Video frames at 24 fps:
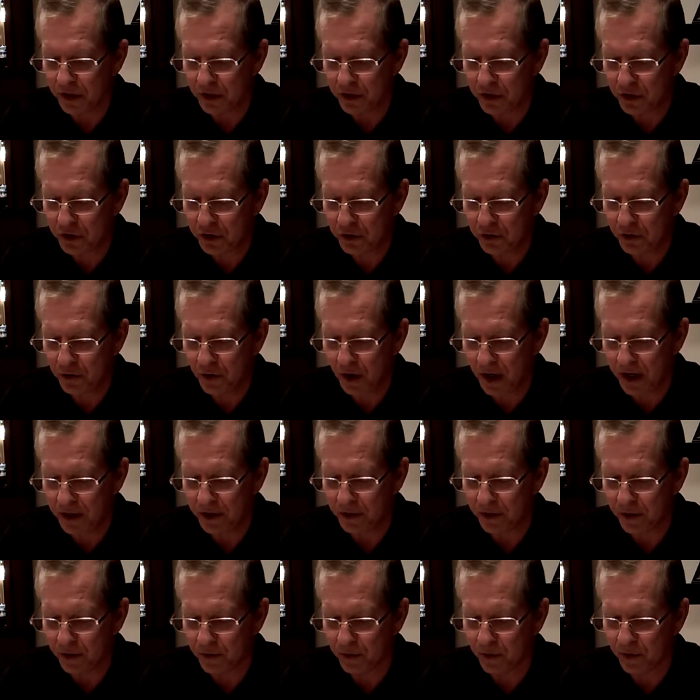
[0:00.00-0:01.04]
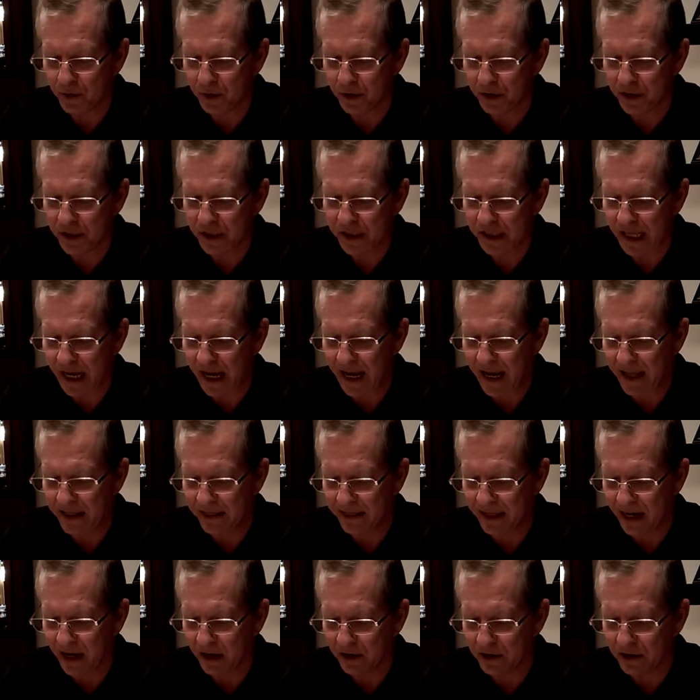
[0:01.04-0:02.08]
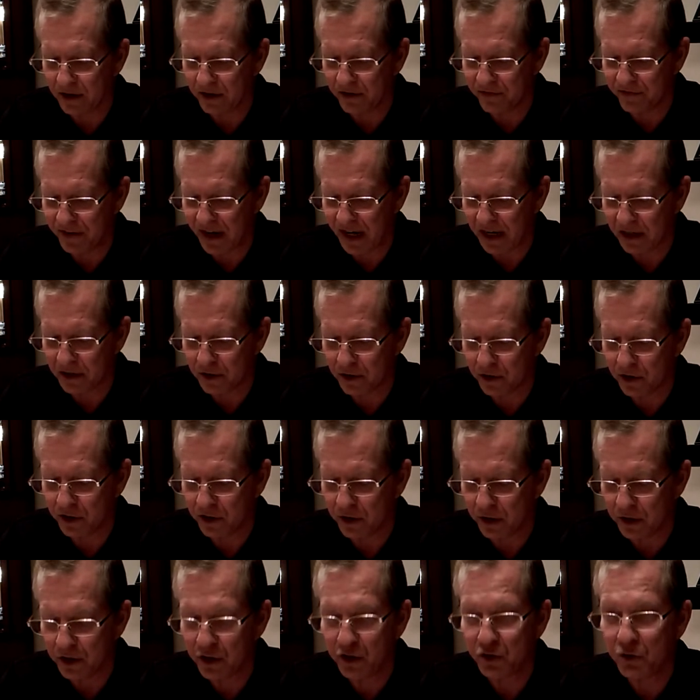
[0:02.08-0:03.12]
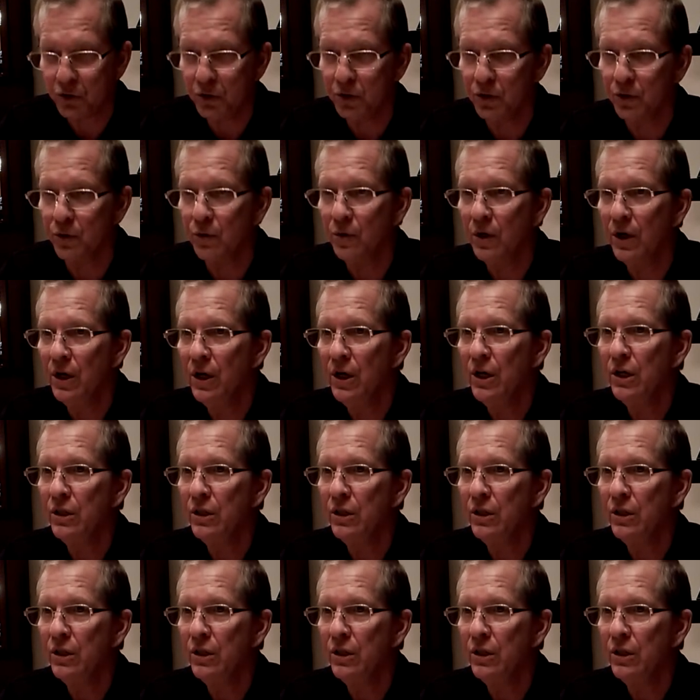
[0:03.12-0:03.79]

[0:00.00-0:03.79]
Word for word: the true hundred worlds and thousand factors, the true